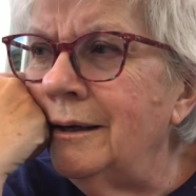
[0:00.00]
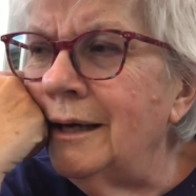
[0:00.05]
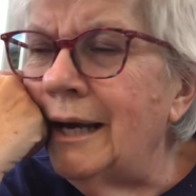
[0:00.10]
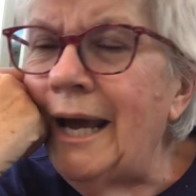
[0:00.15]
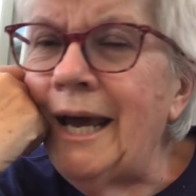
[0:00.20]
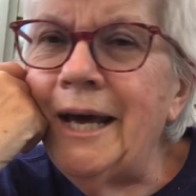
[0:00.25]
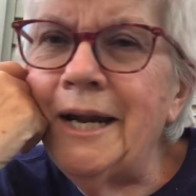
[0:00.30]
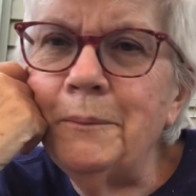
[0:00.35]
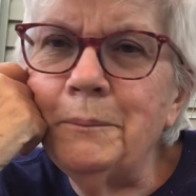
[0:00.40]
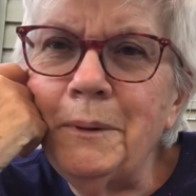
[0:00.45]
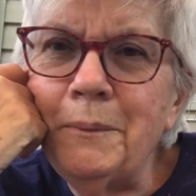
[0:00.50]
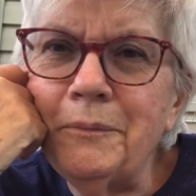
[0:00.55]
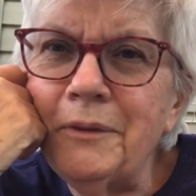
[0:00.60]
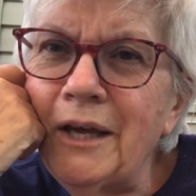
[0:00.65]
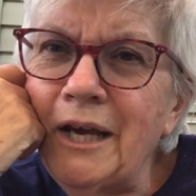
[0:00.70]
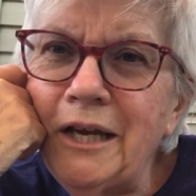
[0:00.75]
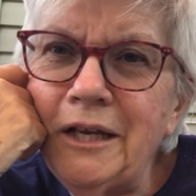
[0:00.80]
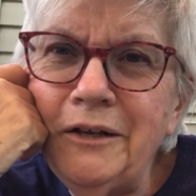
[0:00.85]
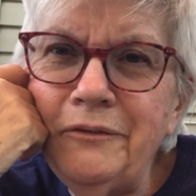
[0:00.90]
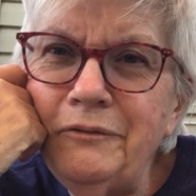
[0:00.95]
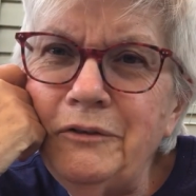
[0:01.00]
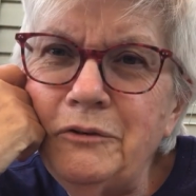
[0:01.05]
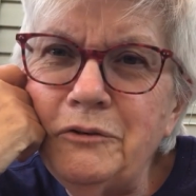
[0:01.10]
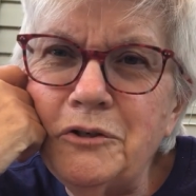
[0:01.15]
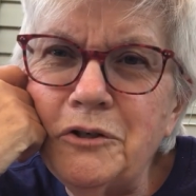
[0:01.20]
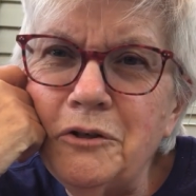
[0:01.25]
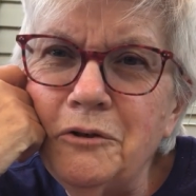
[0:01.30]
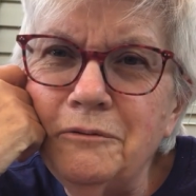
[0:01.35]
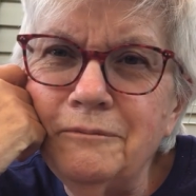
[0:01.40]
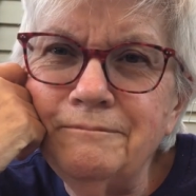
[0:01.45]
Adam, I'm thinking of you
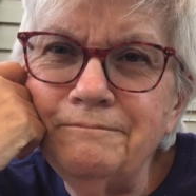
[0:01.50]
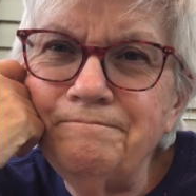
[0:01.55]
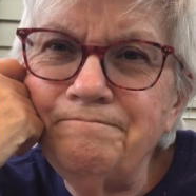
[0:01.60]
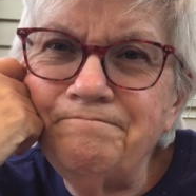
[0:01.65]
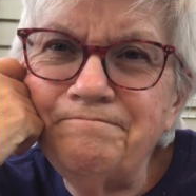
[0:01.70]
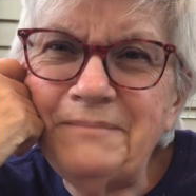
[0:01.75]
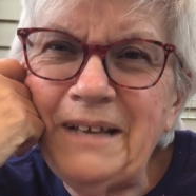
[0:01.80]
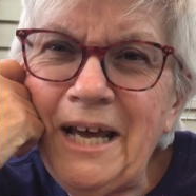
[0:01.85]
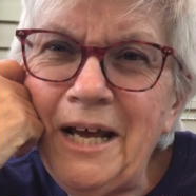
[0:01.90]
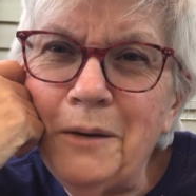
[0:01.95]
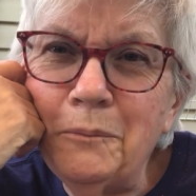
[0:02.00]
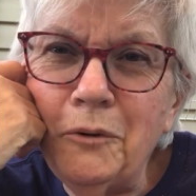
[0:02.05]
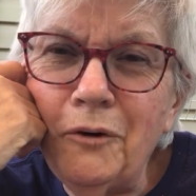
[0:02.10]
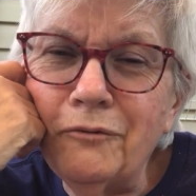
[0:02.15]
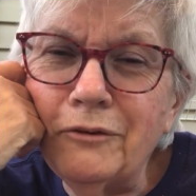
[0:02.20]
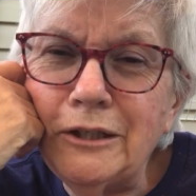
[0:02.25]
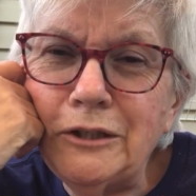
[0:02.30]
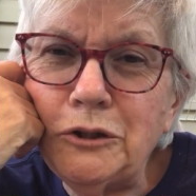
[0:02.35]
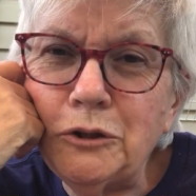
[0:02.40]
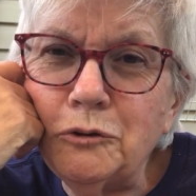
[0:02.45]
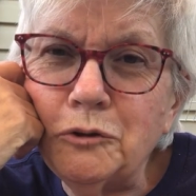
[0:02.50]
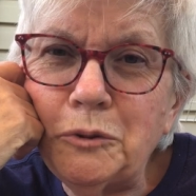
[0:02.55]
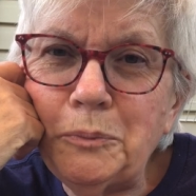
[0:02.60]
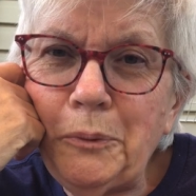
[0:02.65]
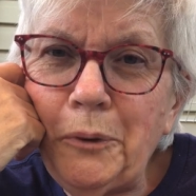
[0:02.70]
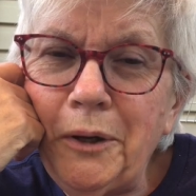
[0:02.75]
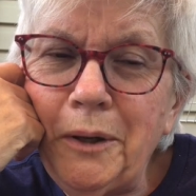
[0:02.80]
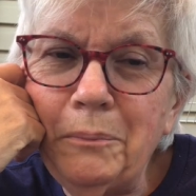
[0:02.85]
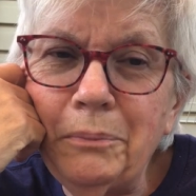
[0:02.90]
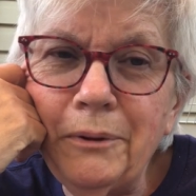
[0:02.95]
too. Adam over at Jones
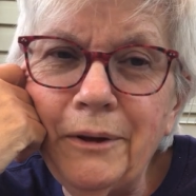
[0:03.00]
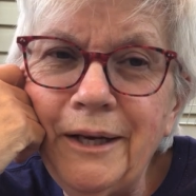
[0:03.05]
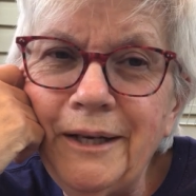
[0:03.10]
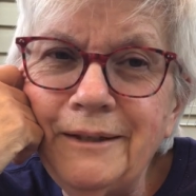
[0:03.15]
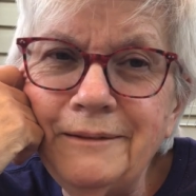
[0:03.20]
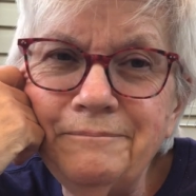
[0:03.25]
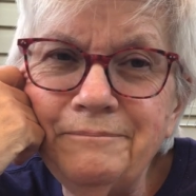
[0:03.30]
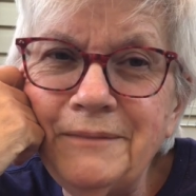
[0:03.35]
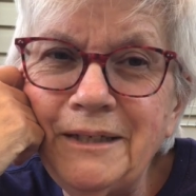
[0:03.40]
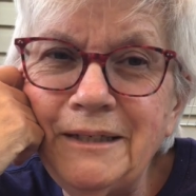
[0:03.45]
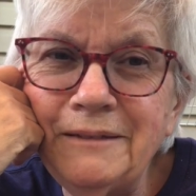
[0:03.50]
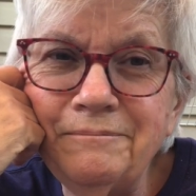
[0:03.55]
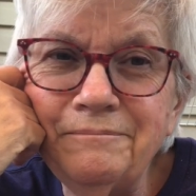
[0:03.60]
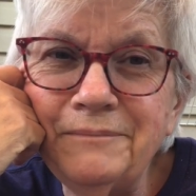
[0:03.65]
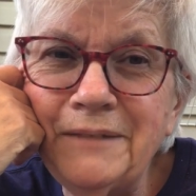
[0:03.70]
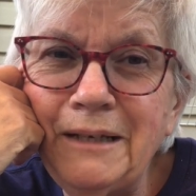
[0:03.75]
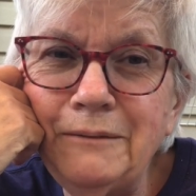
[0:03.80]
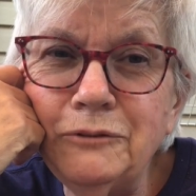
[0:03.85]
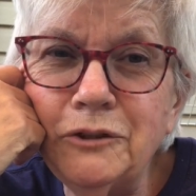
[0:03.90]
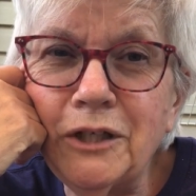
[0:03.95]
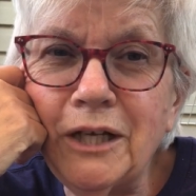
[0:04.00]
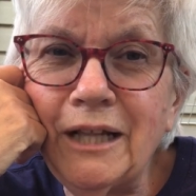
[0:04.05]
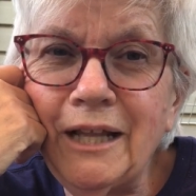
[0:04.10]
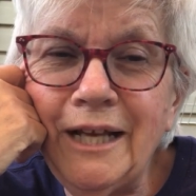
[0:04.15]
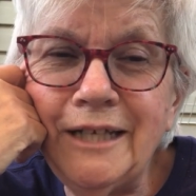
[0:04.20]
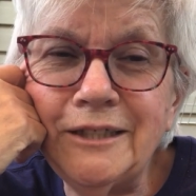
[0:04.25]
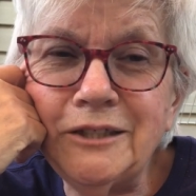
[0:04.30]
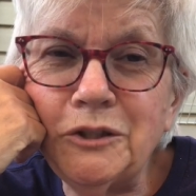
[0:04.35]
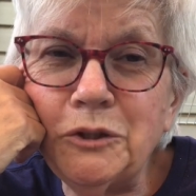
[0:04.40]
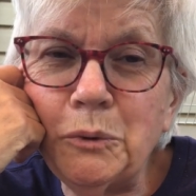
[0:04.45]
Point of Plate. He was a
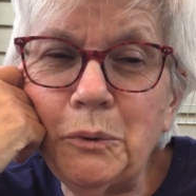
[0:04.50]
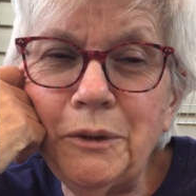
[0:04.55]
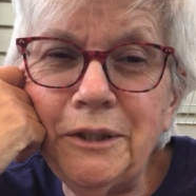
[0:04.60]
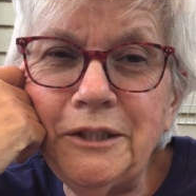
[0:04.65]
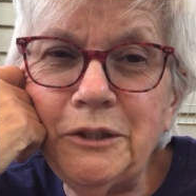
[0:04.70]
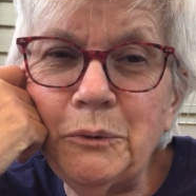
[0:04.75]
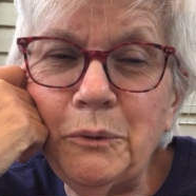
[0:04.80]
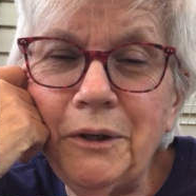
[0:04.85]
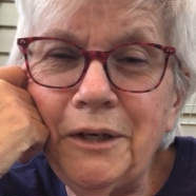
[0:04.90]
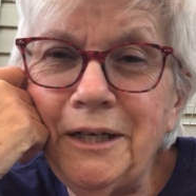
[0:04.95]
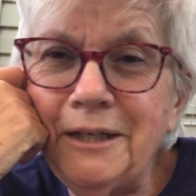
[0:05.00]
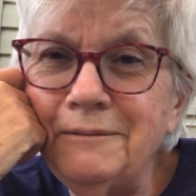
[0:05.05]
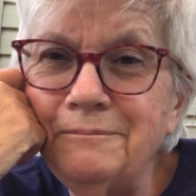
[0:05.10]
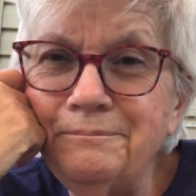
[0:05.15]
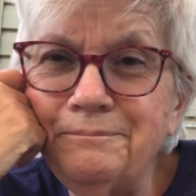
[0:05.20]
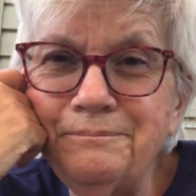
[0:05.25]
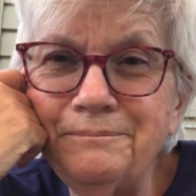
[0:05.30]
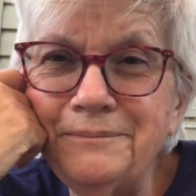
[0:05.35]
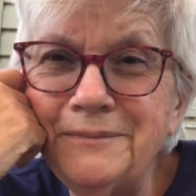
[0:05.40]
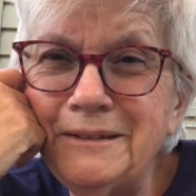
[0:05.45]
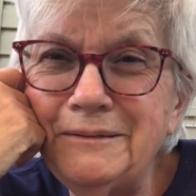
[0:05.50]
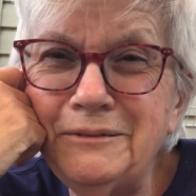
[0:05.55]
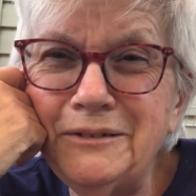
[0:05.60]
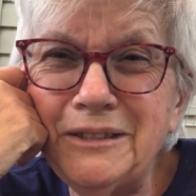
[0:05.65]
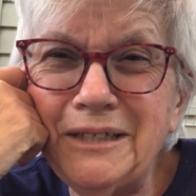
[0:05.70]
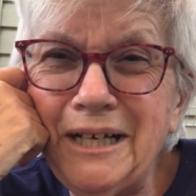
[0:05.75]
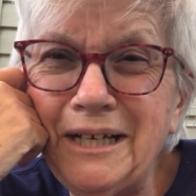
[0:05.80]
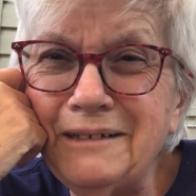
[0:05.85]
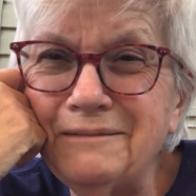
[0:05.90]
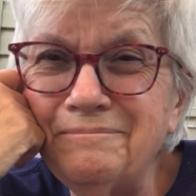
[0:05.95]
class of 2020. It was
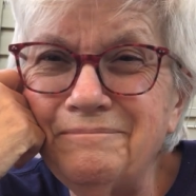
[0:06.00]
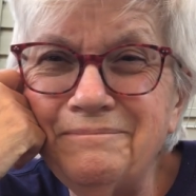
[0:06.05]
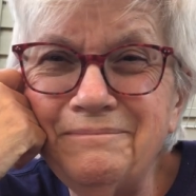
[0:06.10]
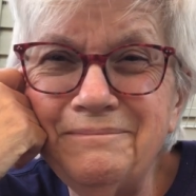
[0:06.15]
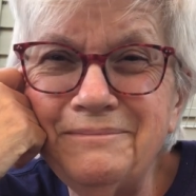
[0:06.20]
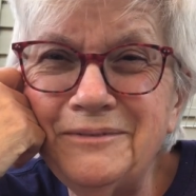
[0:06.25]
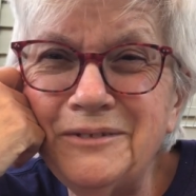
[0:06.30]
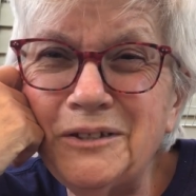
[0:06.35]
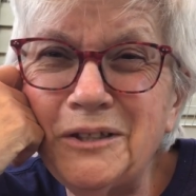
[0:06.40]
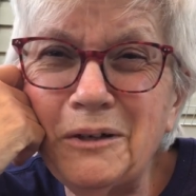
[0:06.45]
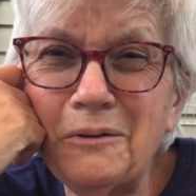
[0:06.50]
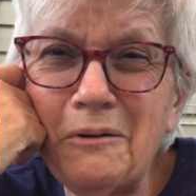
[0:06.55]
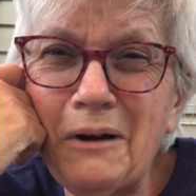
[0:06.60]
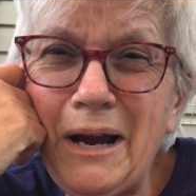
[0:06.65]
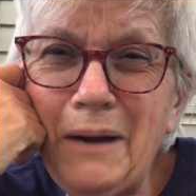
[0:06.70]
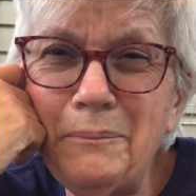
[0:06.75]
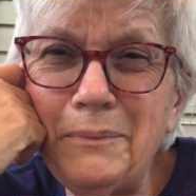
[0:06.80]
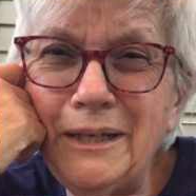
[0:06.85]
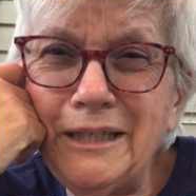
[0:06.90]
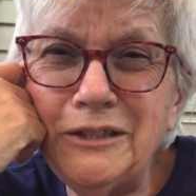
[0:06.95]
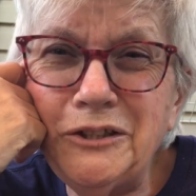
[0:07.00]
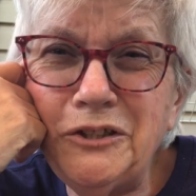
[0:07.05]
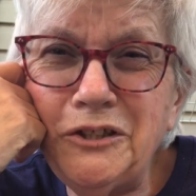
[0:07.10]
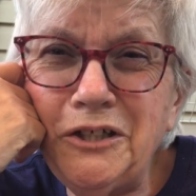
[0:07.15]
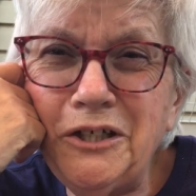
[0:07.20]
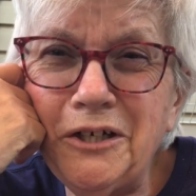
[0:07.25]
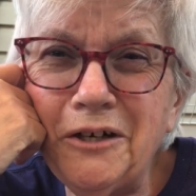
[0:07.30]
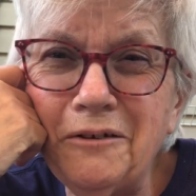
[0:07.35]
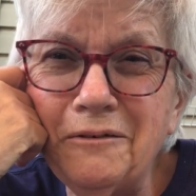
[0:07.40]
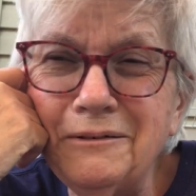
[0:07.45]
the crappiest
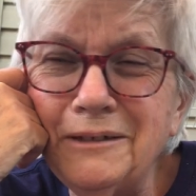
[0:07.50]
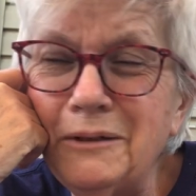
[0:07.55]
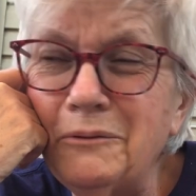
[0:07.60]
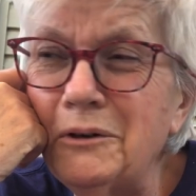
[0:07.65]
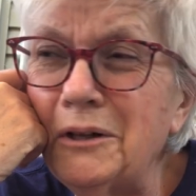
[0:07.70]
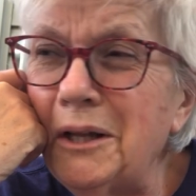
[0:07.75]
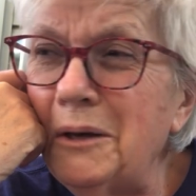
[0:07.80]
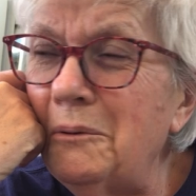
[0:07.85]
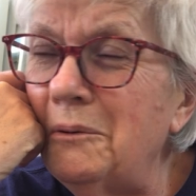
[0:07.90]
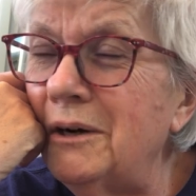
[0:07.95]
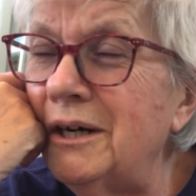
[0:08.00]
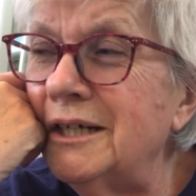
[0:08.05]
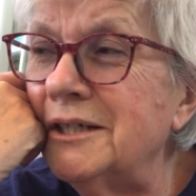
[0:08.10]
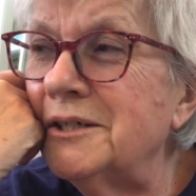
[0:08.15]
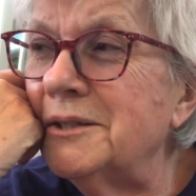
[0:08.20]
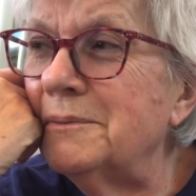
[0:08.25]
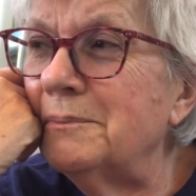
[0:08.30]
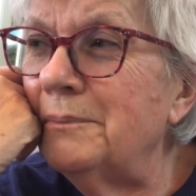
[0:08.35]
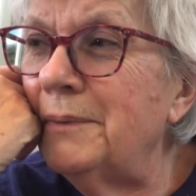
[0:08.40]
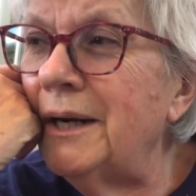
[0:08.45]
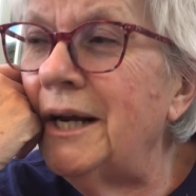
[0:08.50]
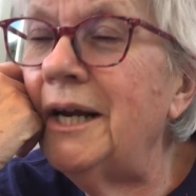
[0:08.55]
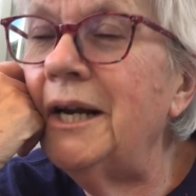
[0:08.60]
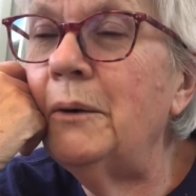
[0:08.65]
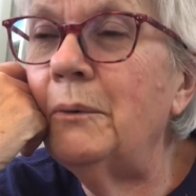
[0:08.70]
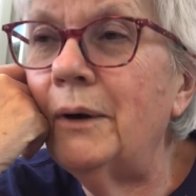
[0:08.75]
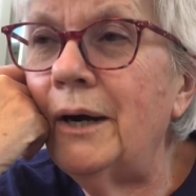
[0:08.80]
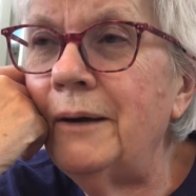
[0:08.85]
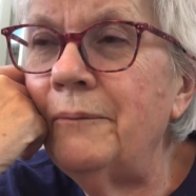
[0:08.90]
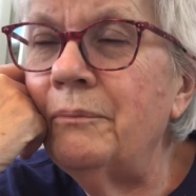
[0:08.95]
year. It really was. But
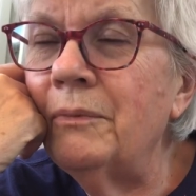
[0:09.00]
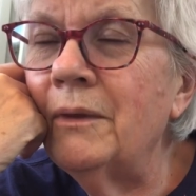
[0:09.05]
anyway,